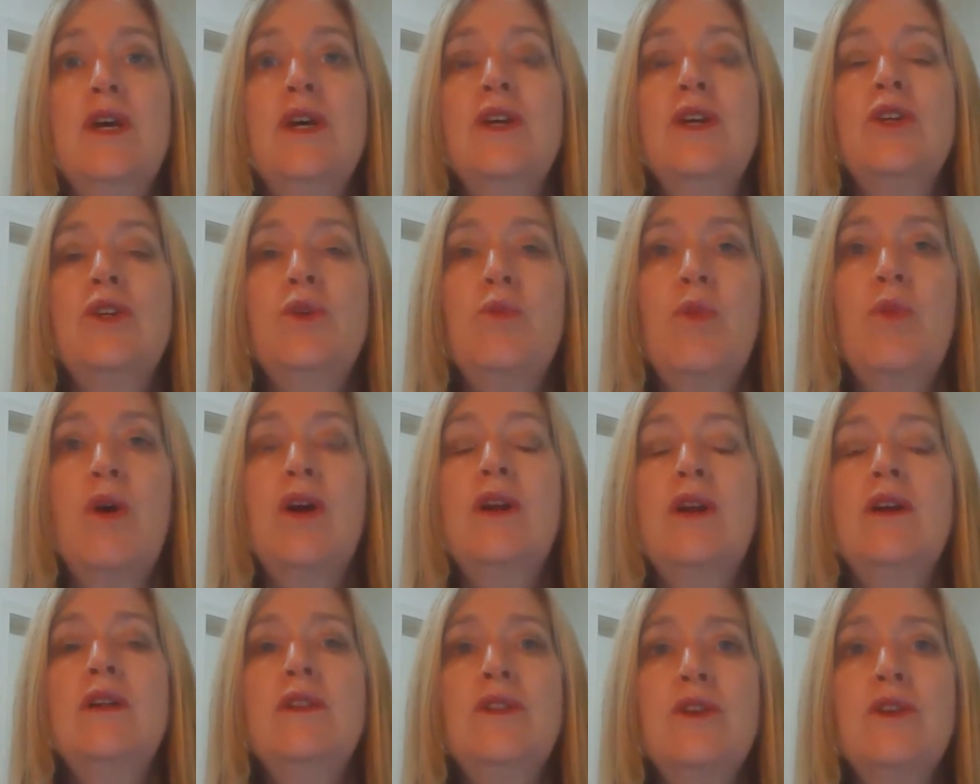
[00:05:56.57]
You
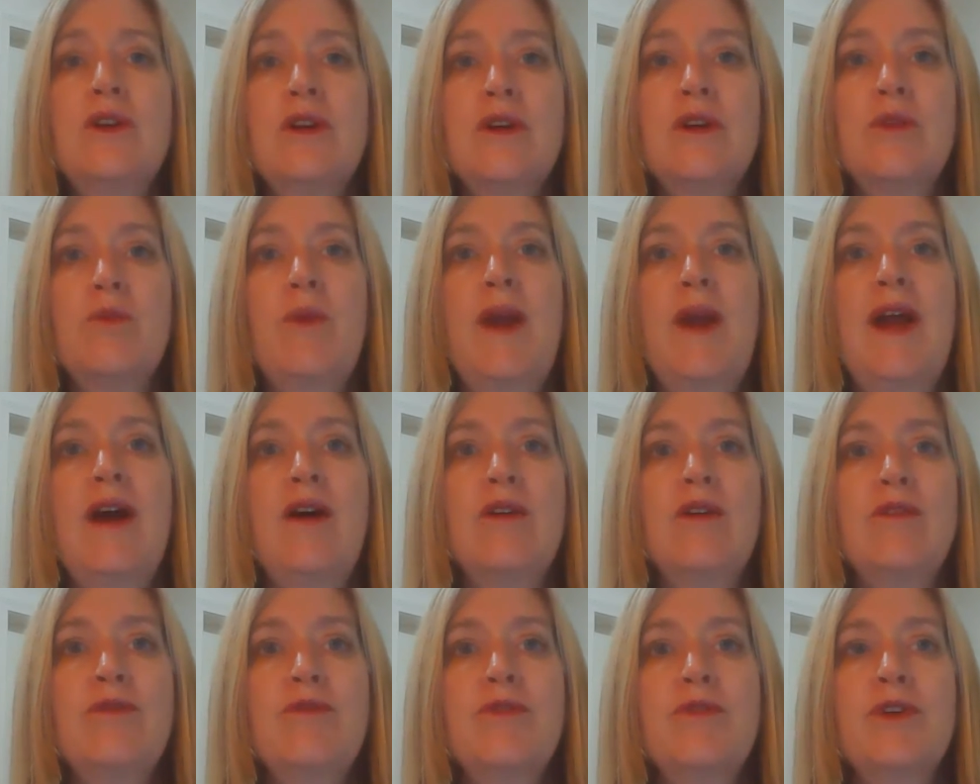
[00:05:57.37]
want to look
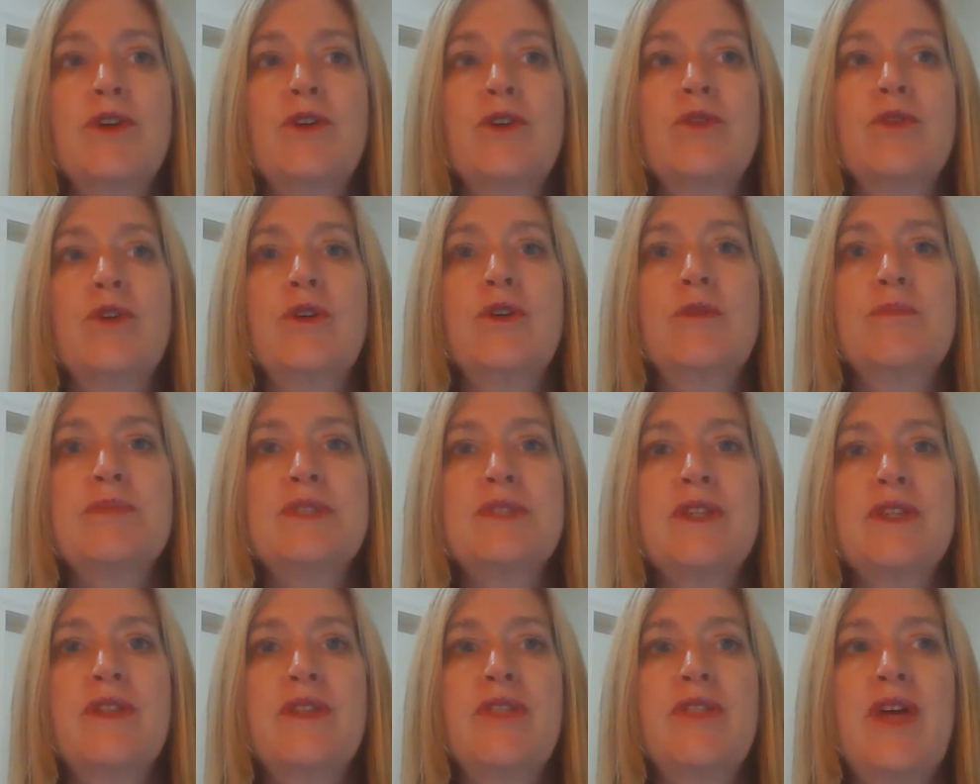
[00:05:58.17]
around for
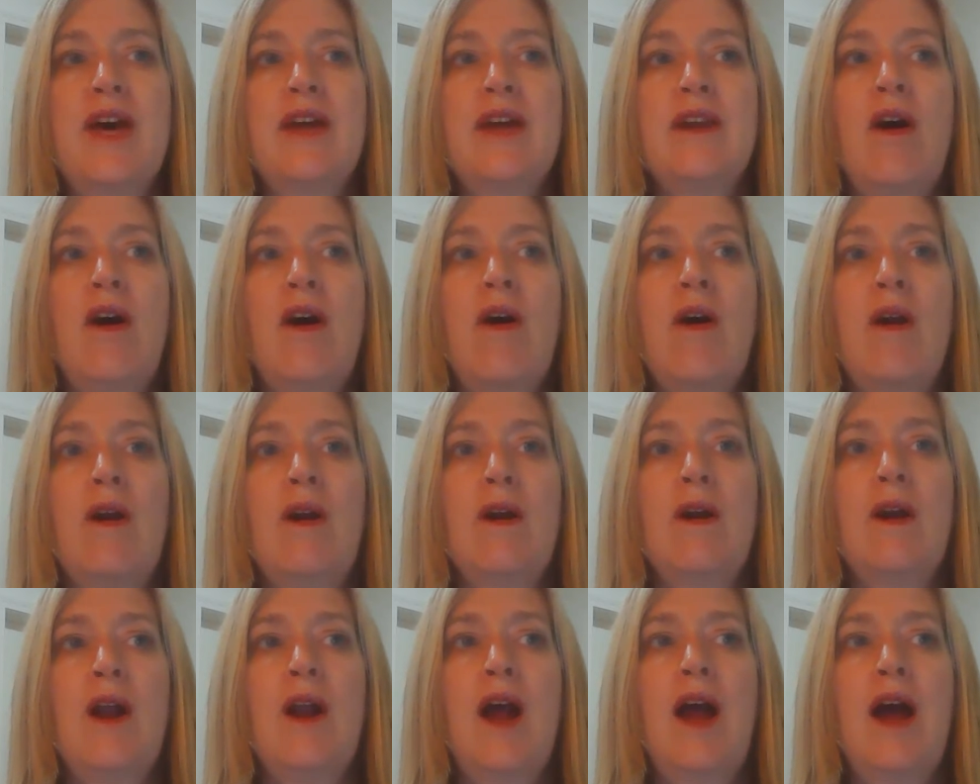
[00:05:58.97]
groups that
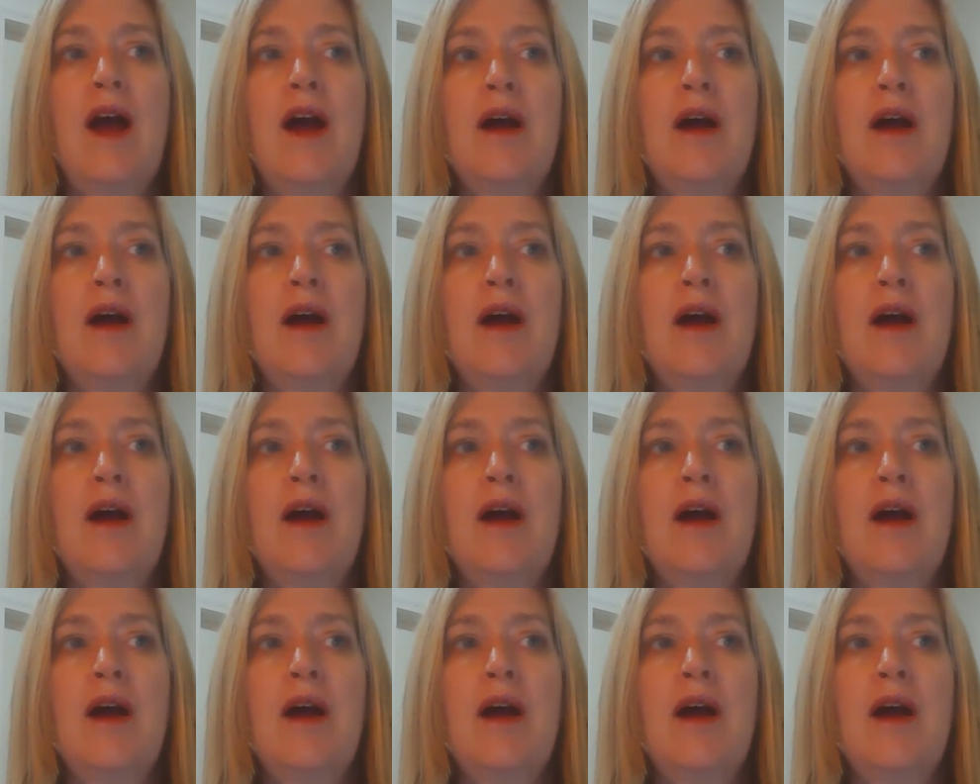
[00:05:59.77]
are